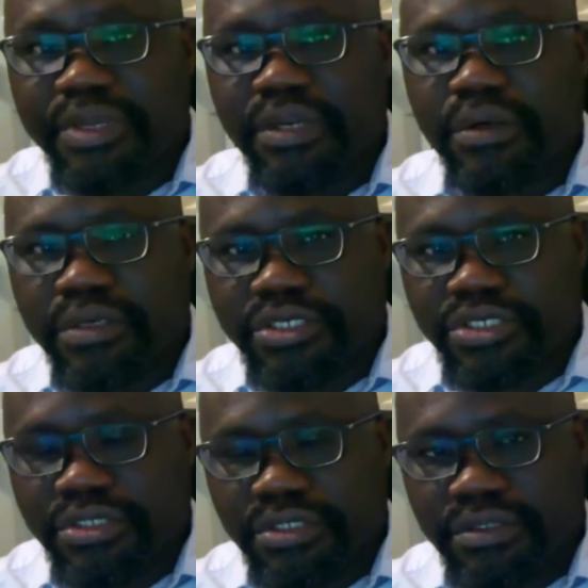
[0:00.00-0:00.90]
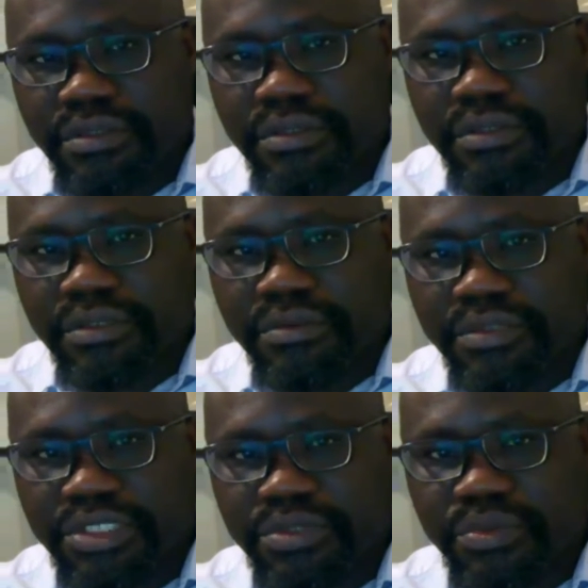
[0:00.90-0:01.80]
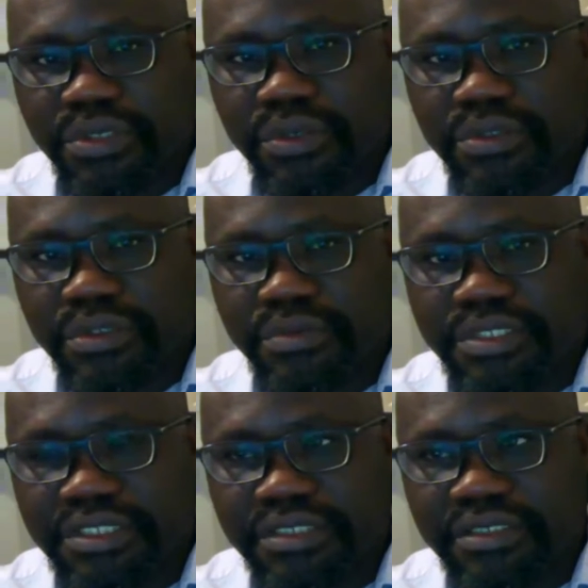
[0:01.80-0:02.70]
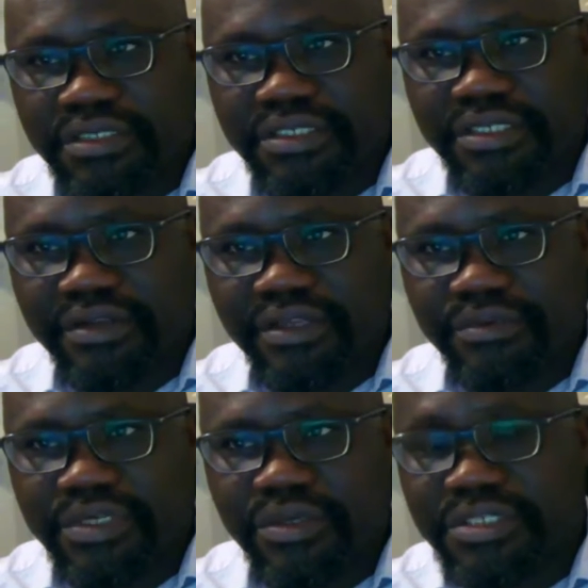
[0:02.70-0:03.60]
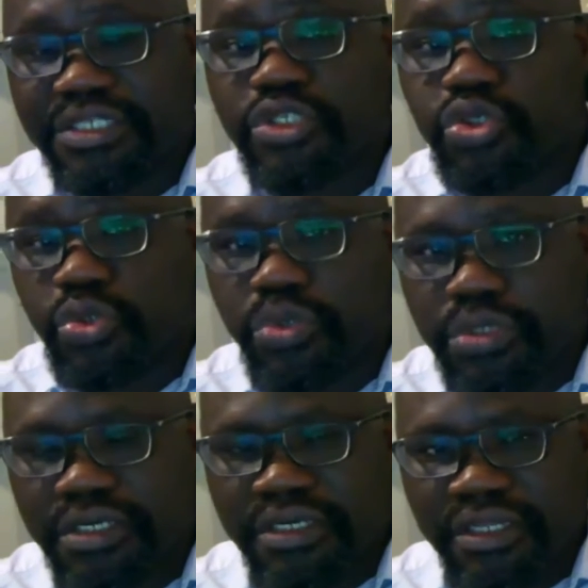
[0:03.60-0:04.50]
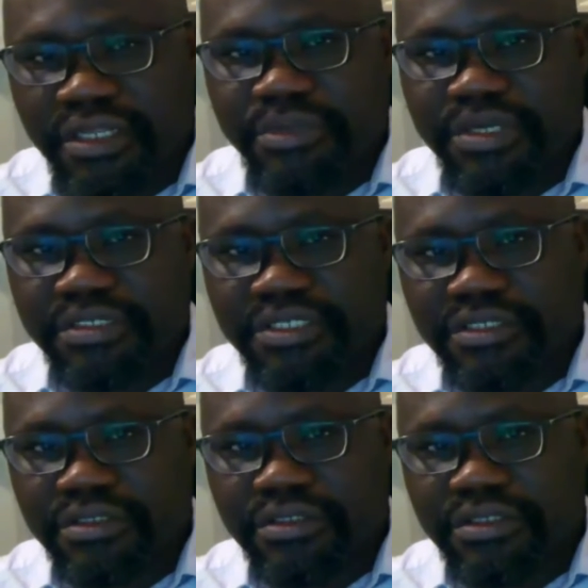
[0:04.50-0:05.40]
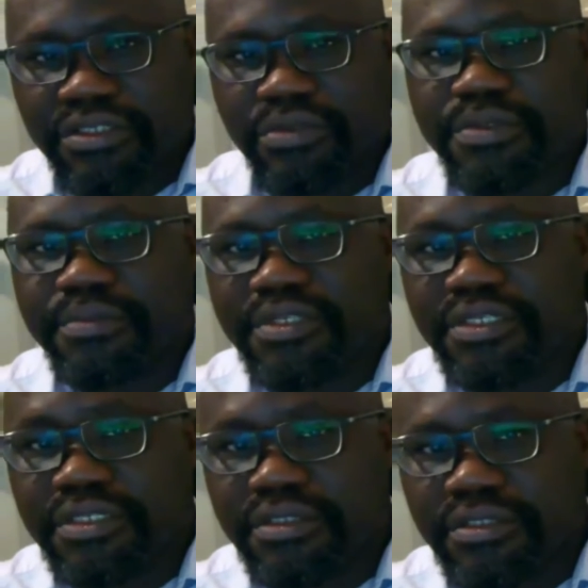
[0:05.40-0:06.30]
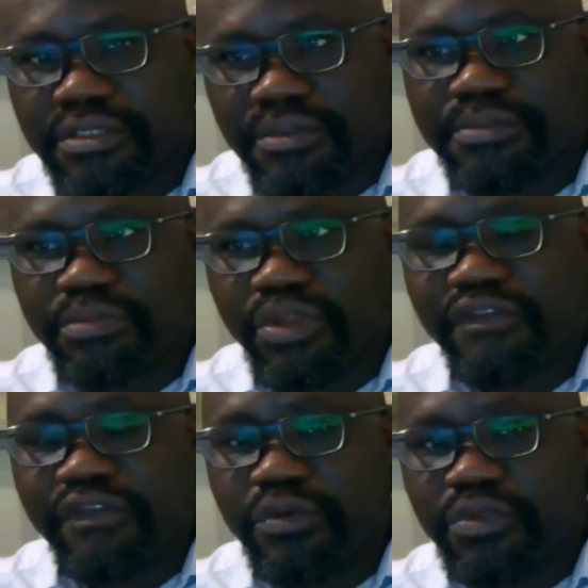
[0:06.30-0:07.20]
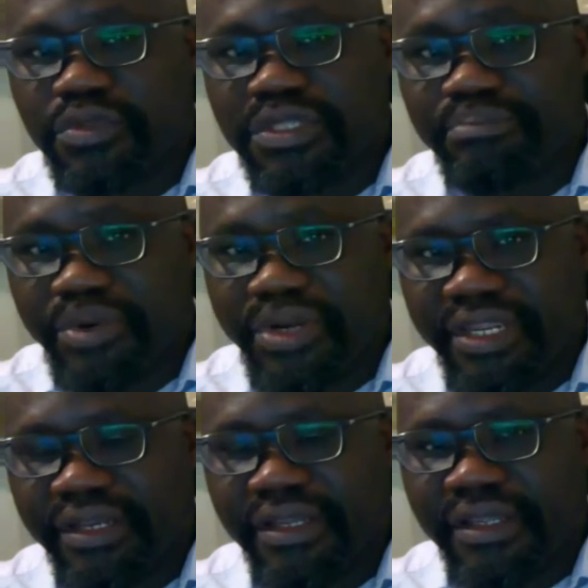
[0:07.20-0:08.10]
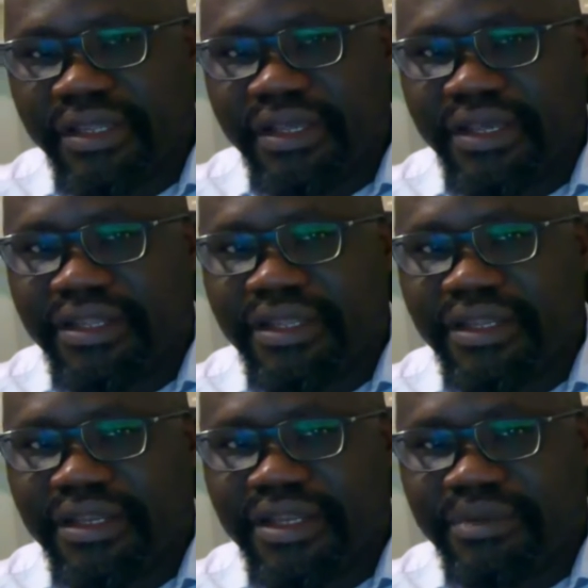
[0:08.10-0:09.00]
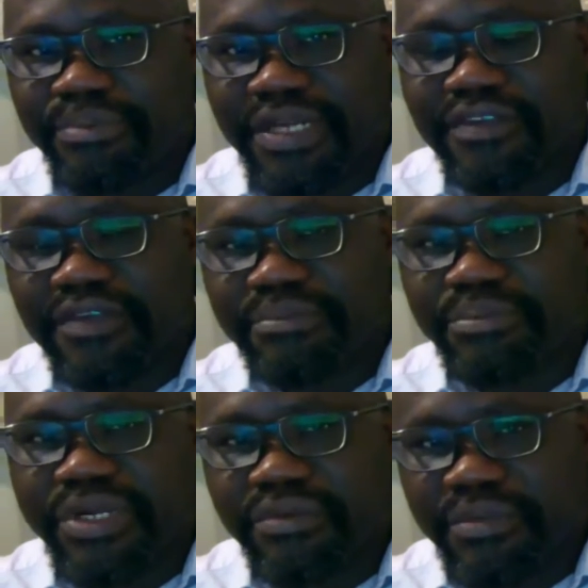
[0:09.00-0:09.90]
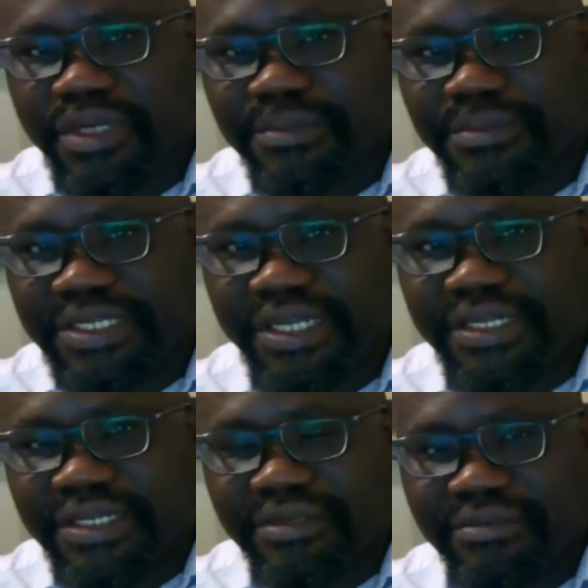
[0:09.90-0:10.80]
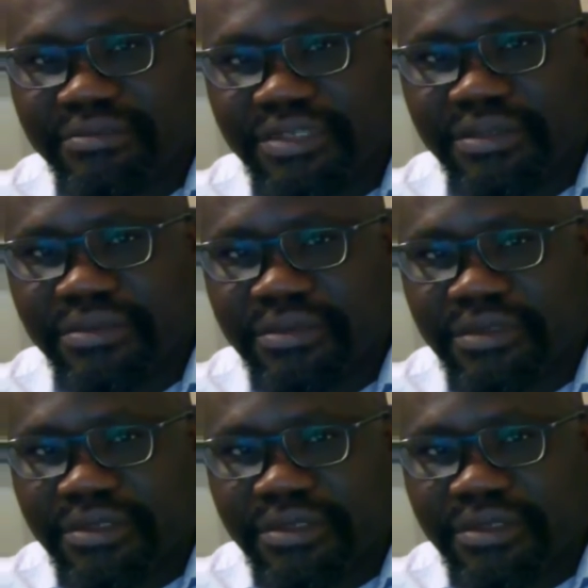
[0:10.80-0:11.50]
get blocked, which it would cause a stroke because it stops blood flow to the brain, and then that part of the brain will become dead, and